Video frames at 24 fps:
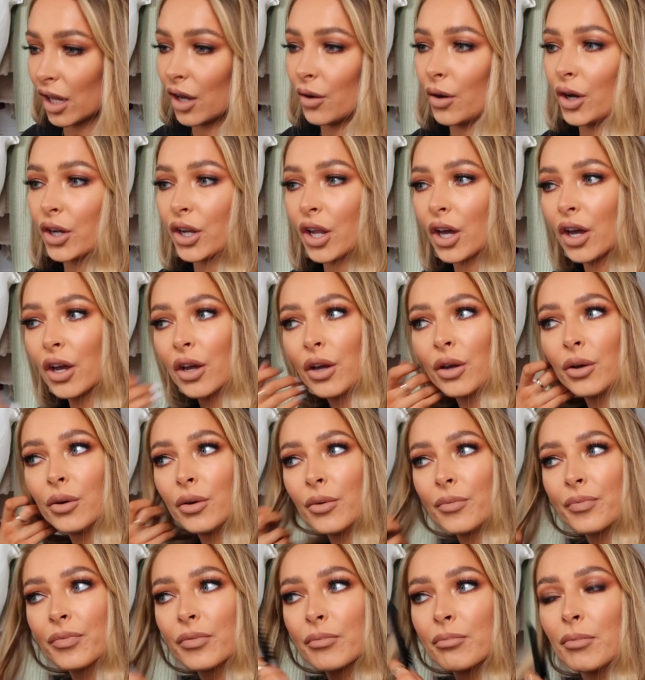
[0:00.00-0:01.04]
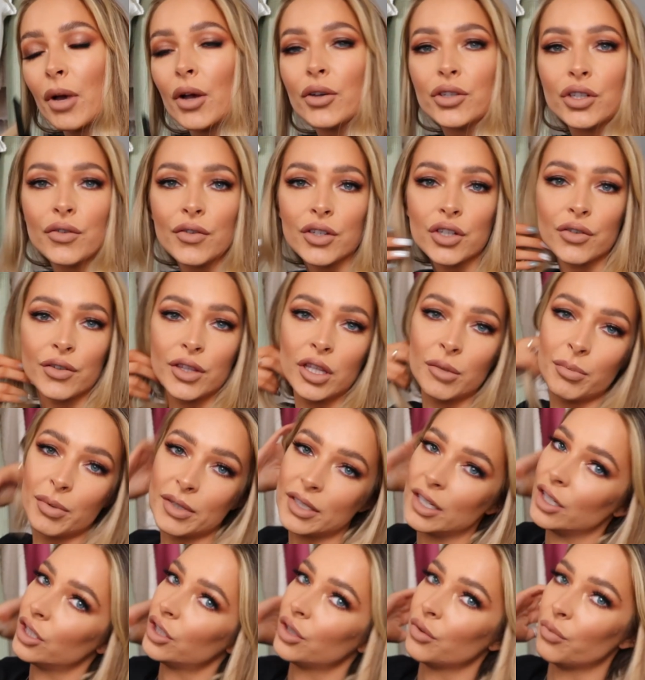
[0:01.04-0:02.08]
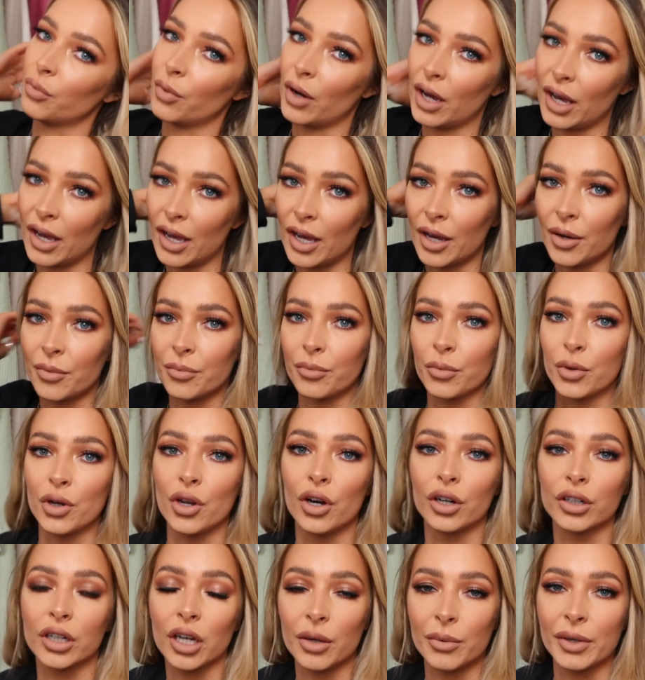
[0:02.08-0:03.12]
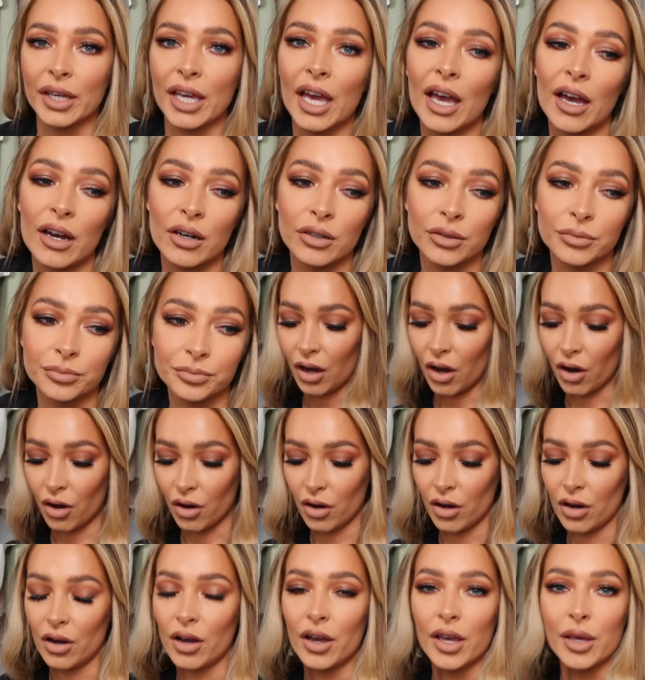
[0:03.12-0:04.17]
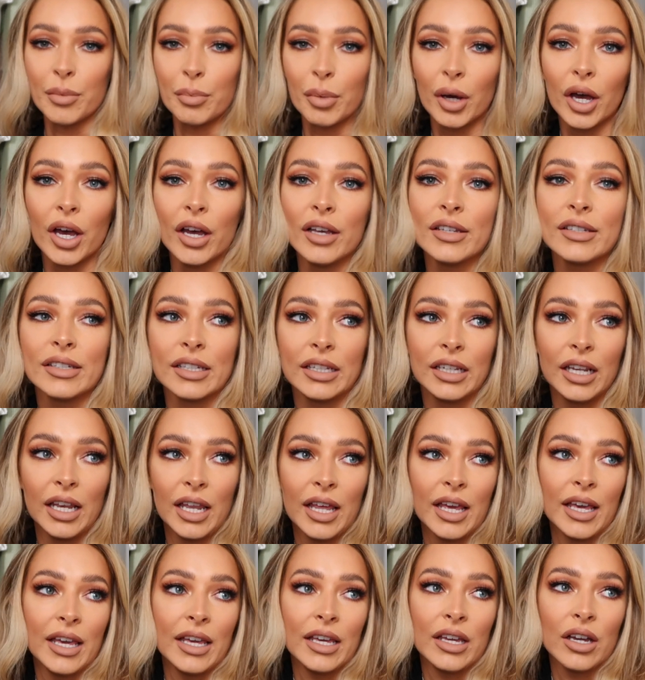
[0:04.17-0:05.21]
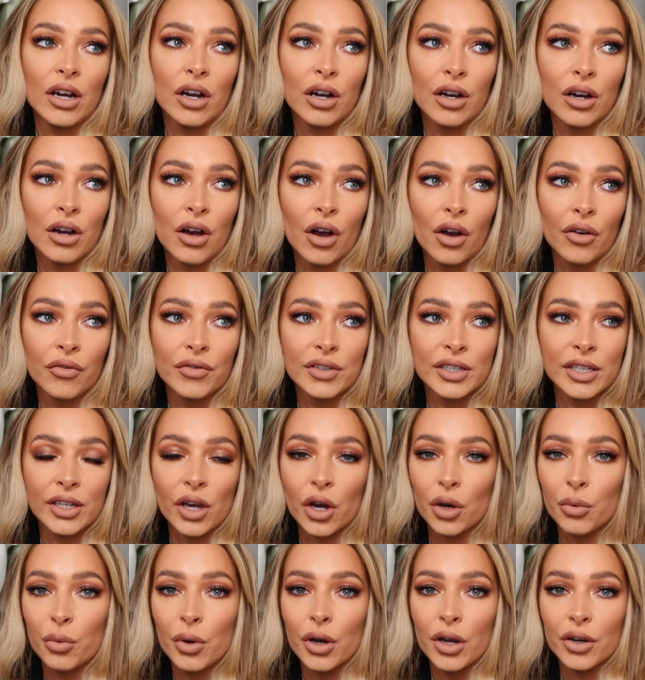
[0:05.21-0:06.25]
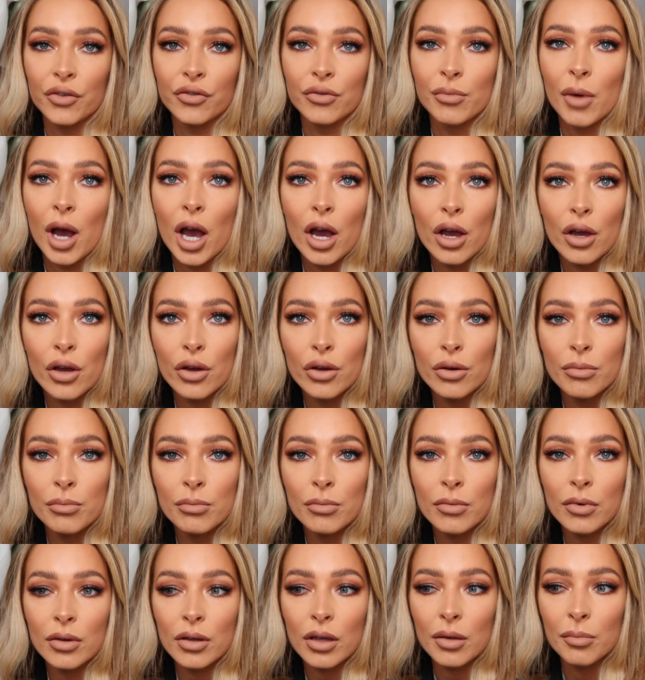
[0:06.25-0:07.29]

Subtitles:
So I know most of us are in the position where we're not going out. I personally, obviously I work from home.